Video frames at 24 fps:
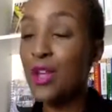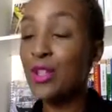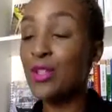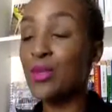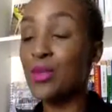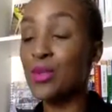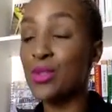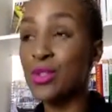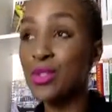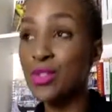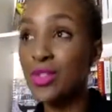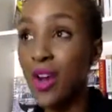
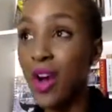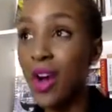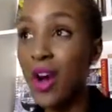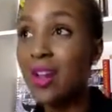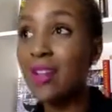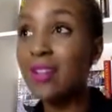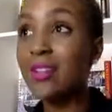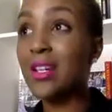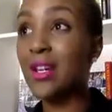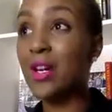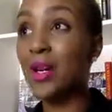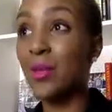to
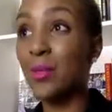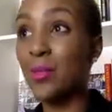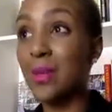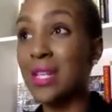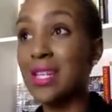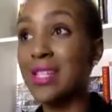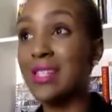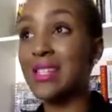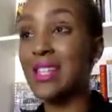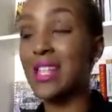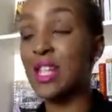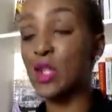start her
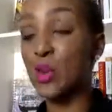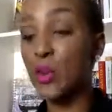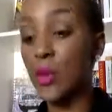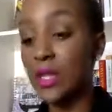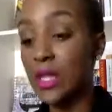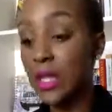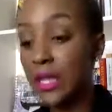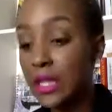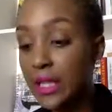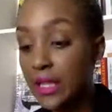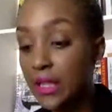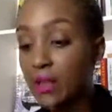business with
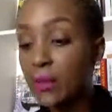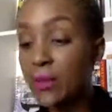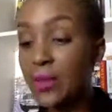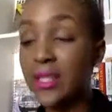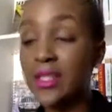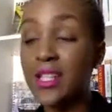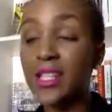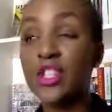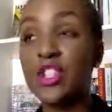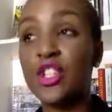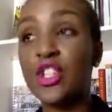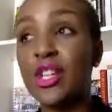a little bit
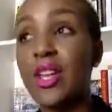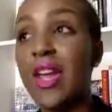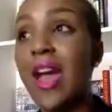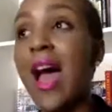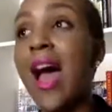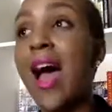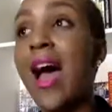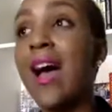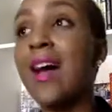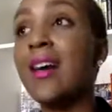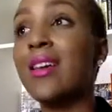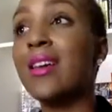that she
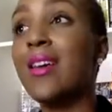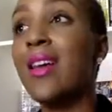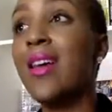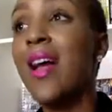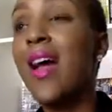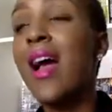had,